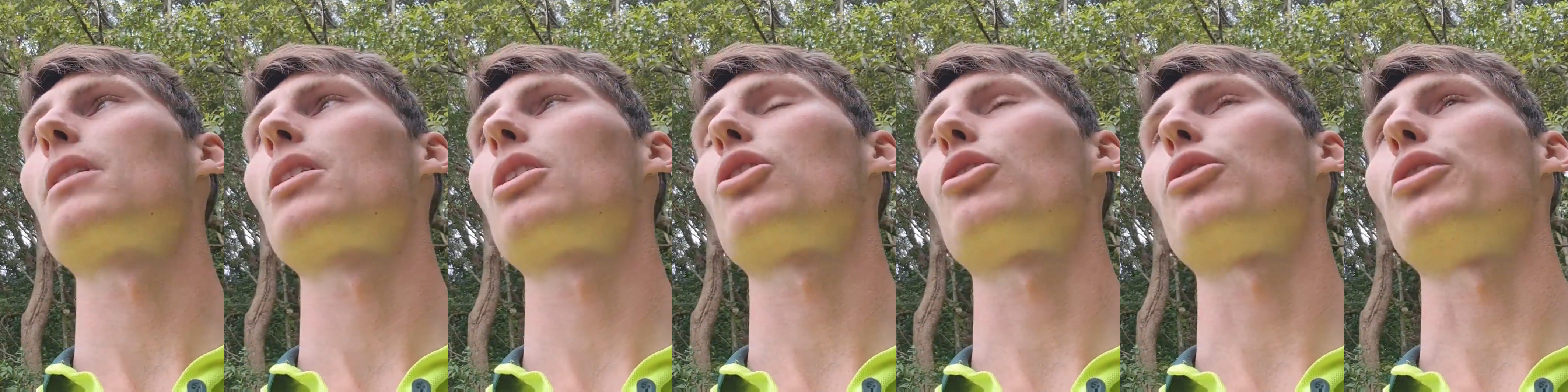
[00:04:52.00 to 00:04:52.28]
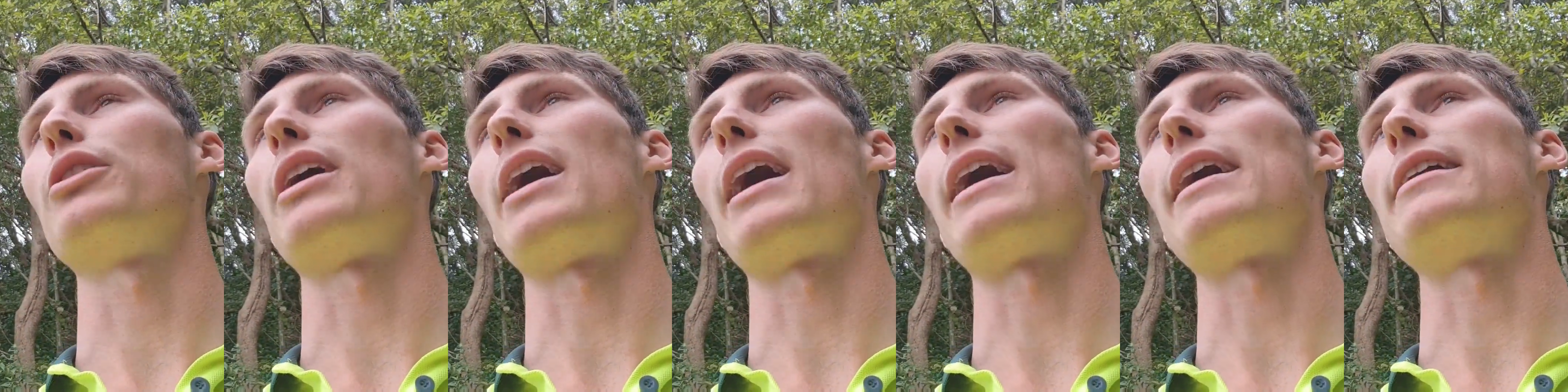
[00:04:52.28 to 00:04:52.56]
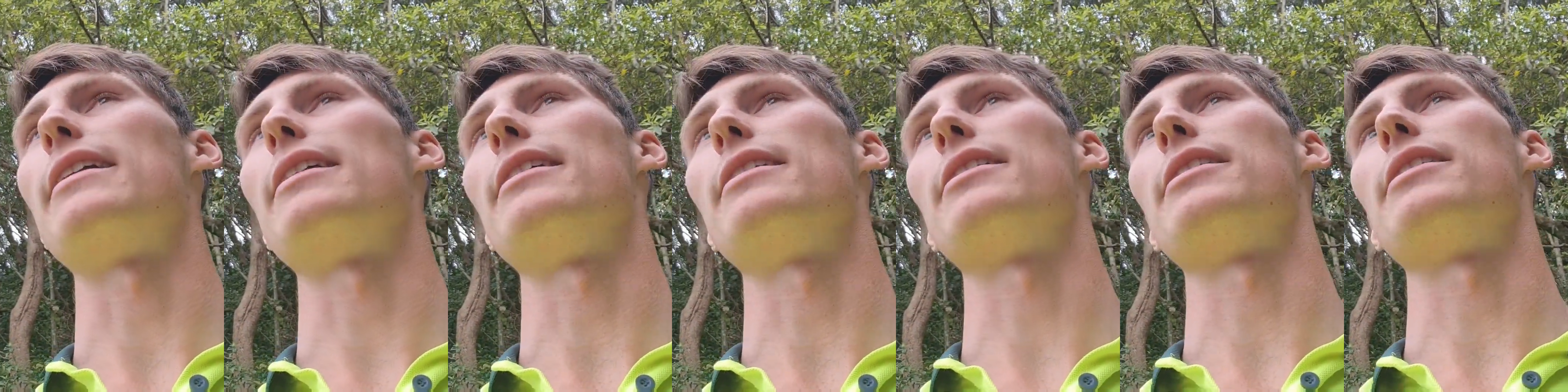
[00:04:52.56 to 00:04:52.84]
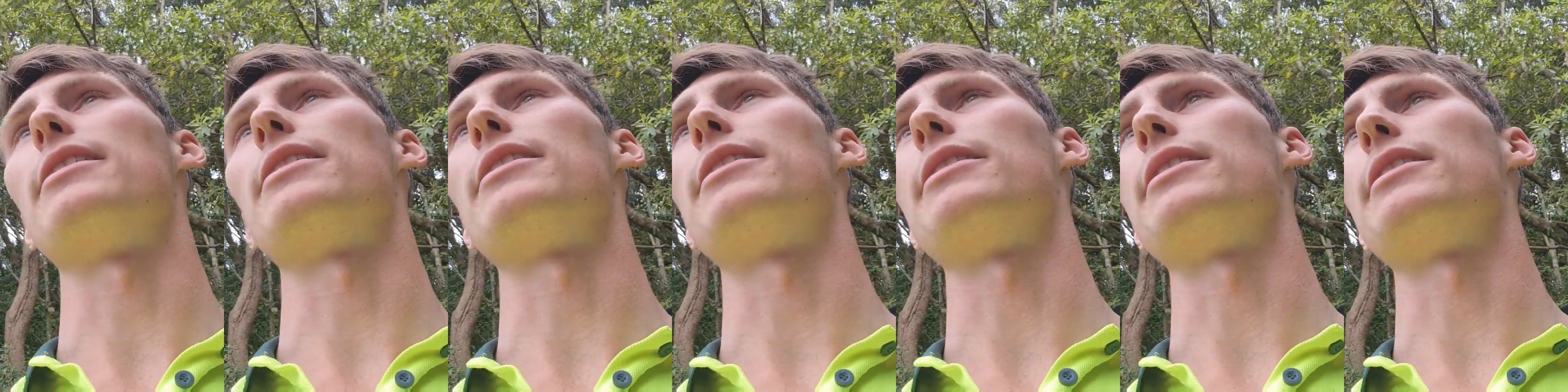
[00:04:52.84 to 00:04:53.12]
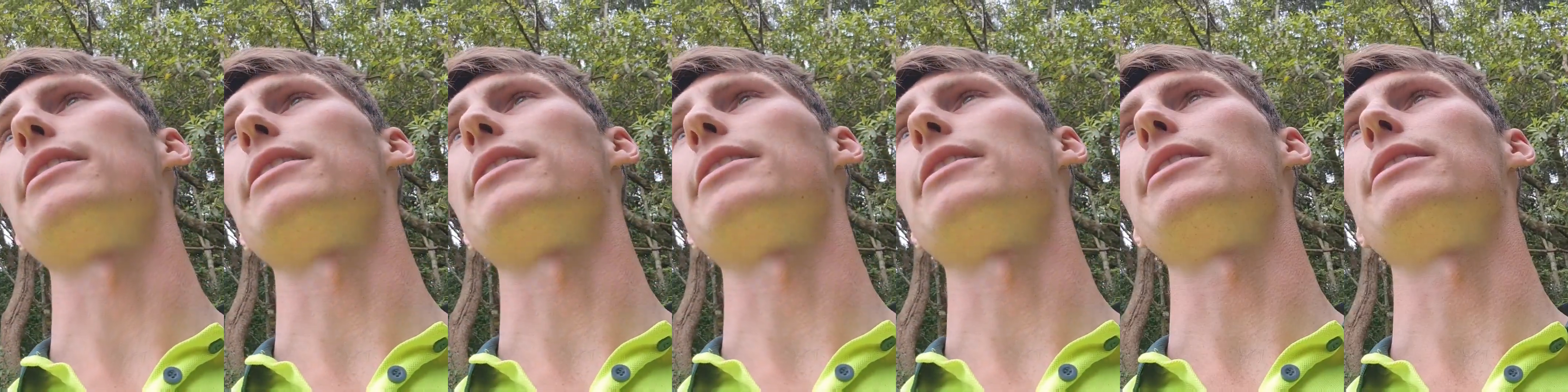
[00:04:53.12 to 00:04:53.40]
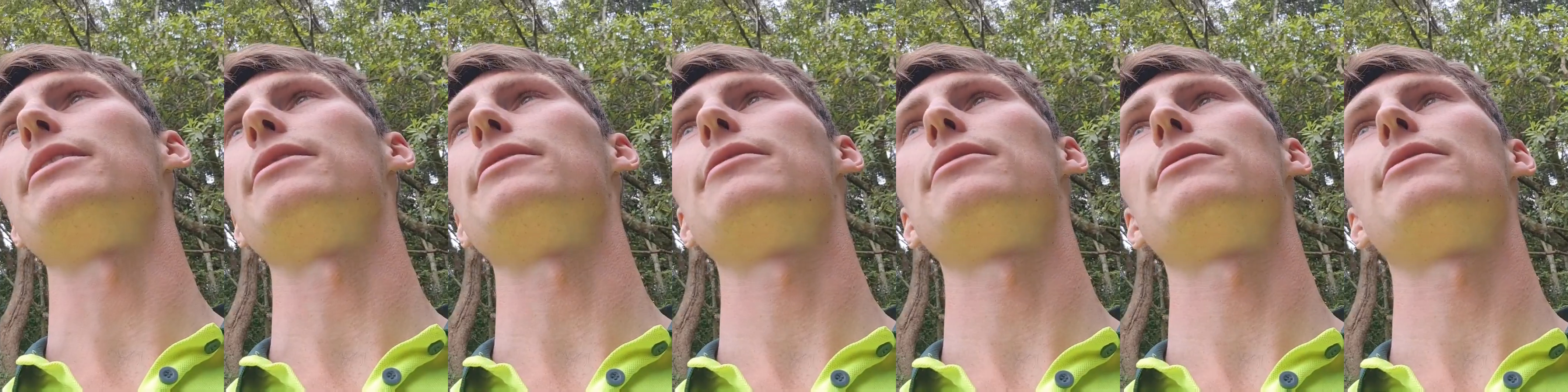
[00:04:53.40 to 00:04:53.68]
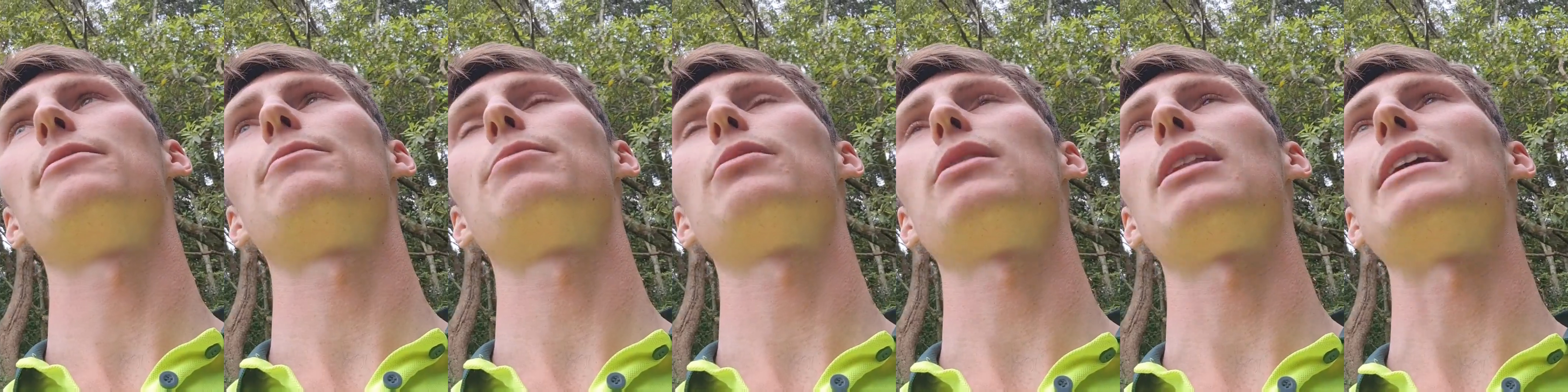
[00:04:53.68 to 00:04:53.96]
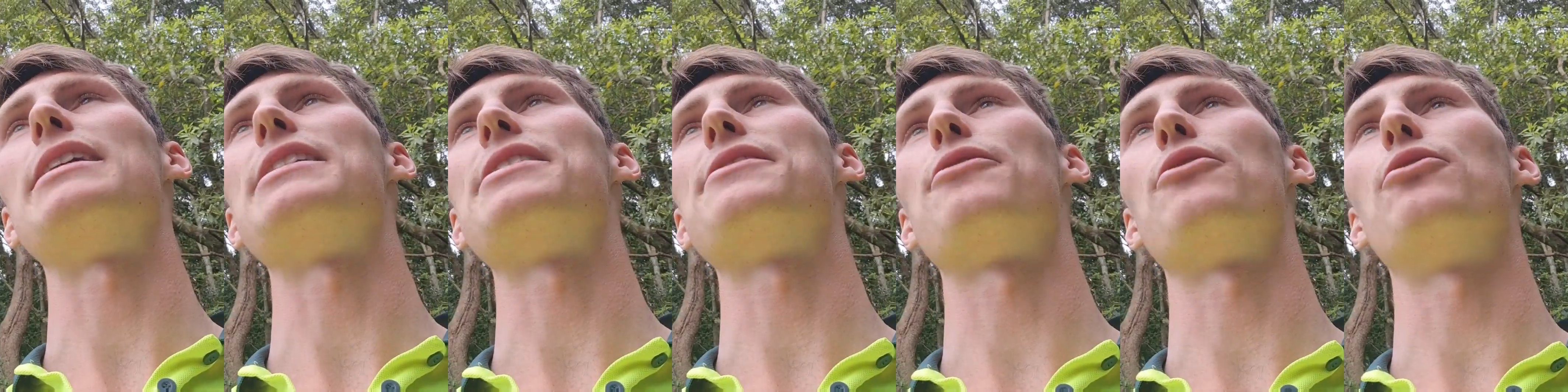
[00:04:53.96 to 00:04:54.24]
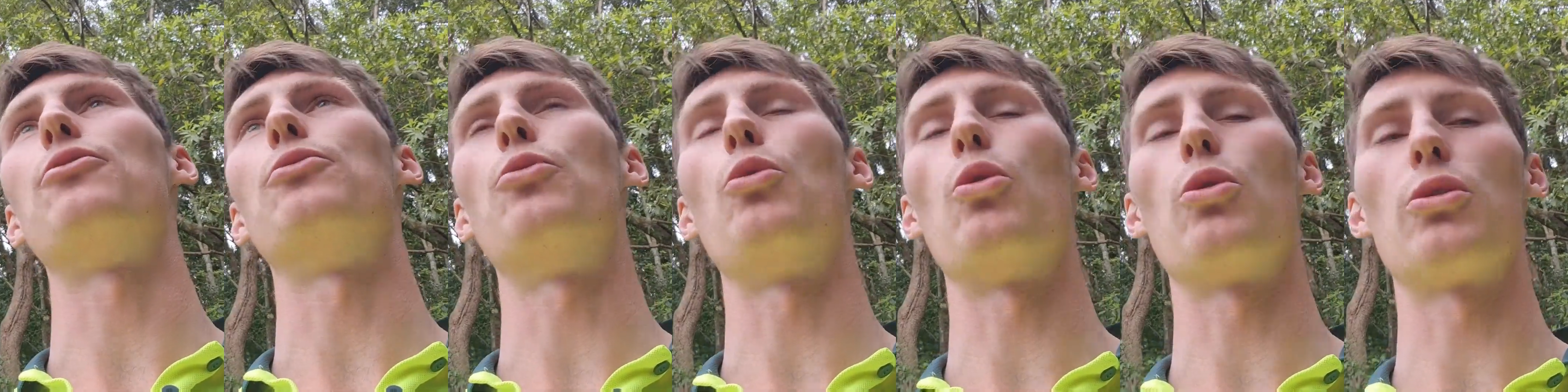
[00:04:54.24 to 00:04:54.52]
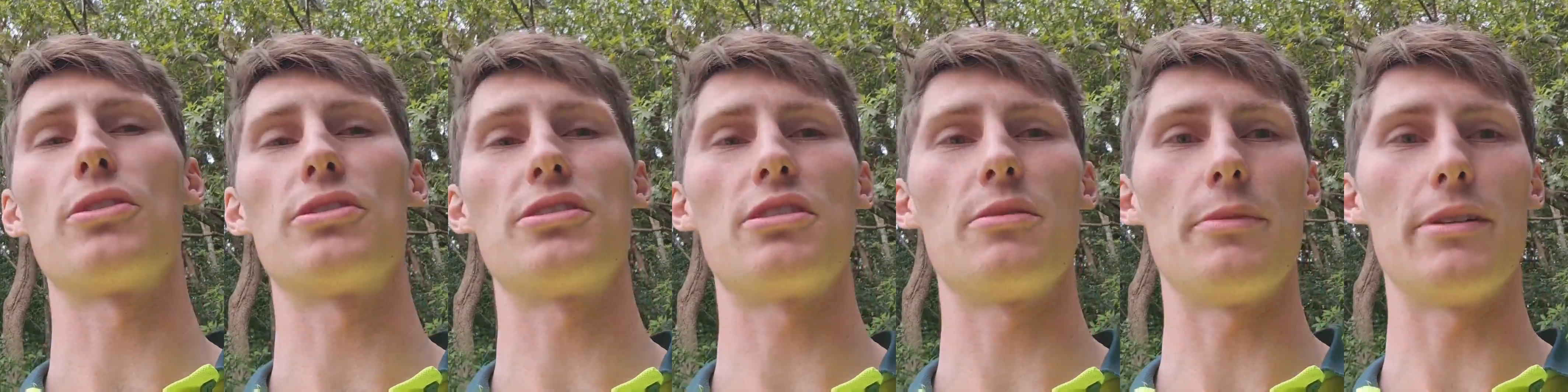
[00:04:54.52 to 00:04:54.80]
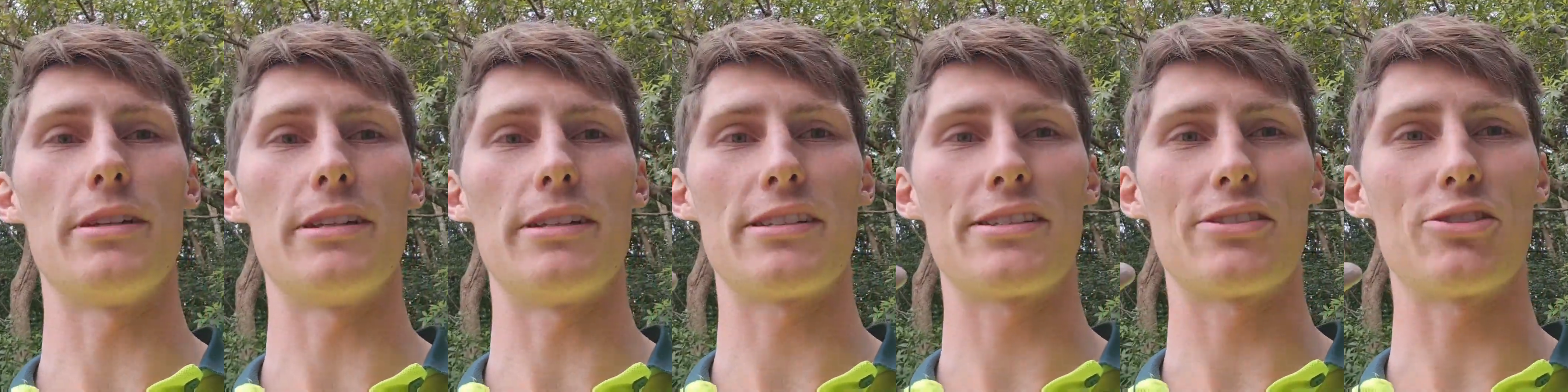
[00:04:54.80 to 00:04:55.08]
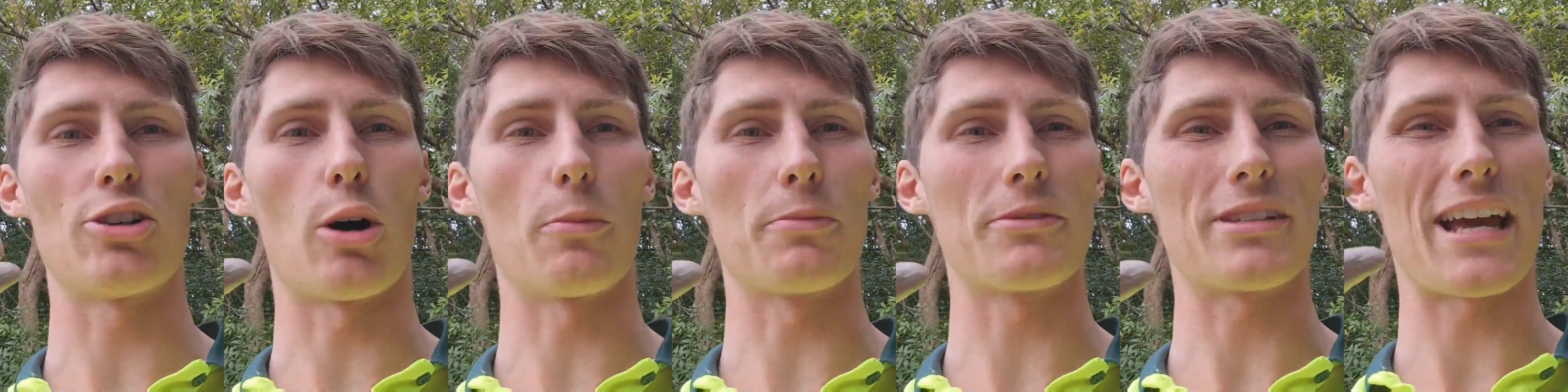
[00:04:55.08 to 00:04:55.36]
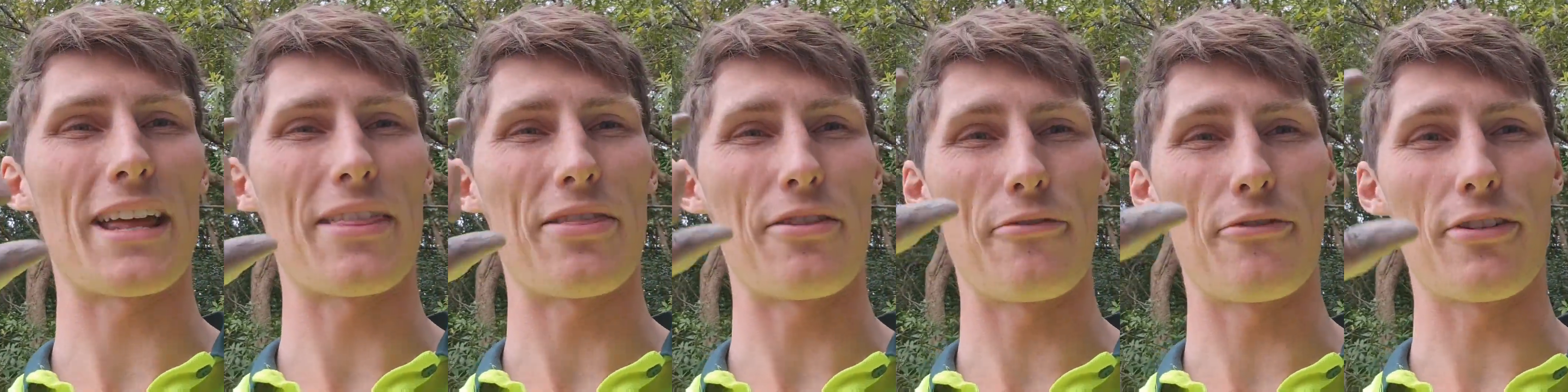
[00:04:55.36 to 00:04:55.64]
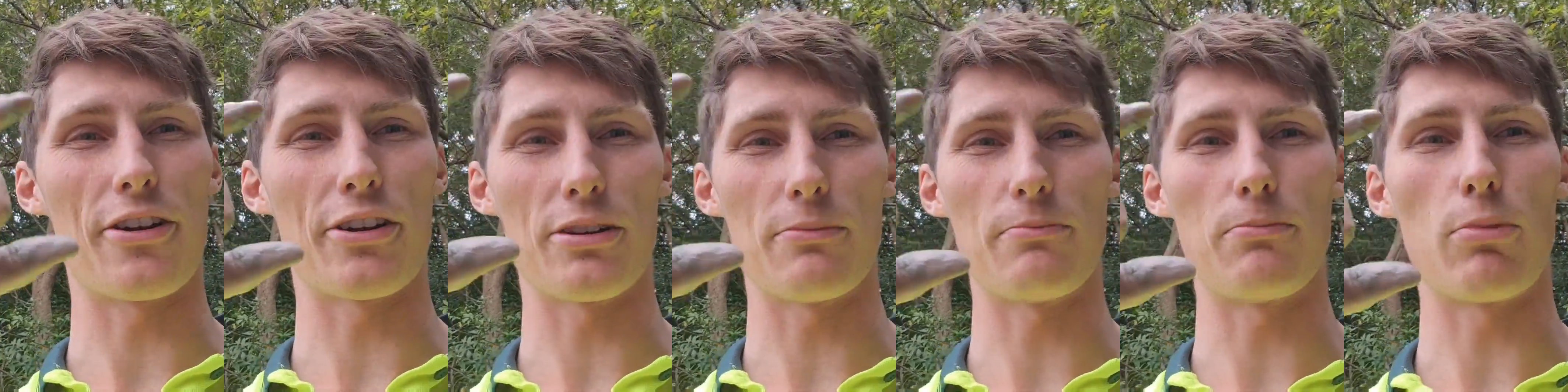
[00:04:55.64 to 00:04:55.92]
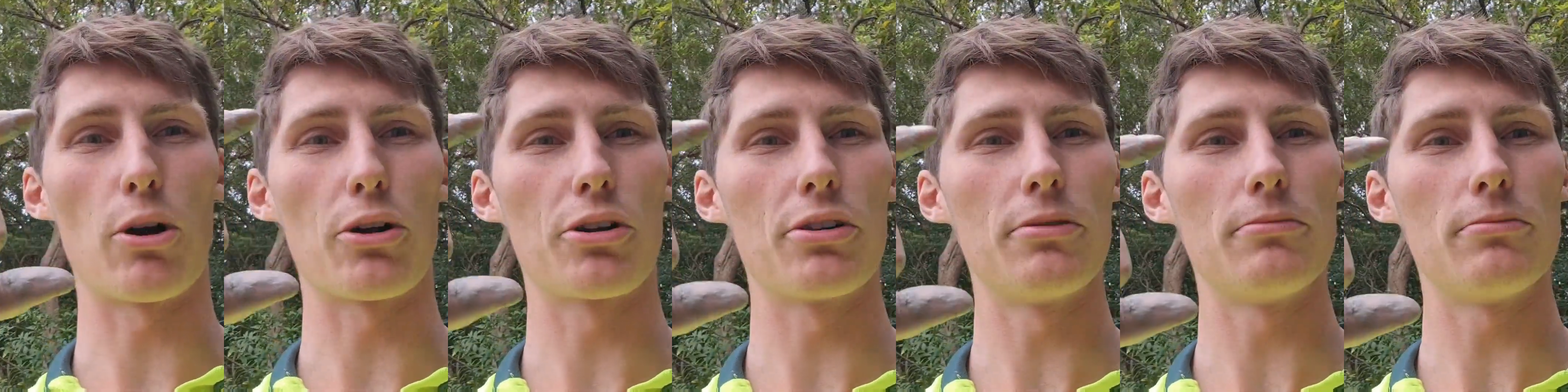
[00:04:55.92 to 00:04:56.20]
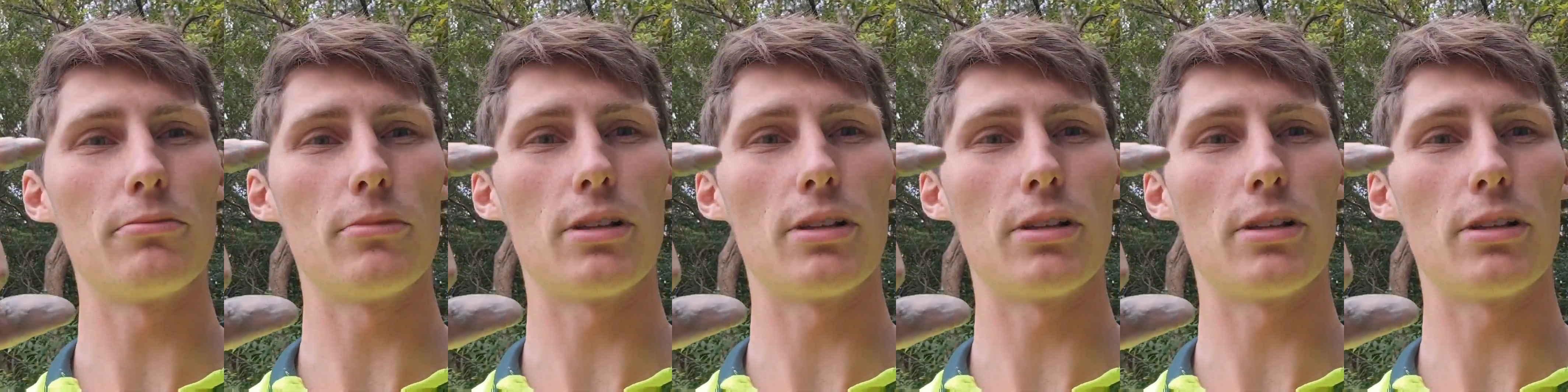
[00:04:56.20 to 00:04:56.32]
create a place for water to be stopped at the very bottom.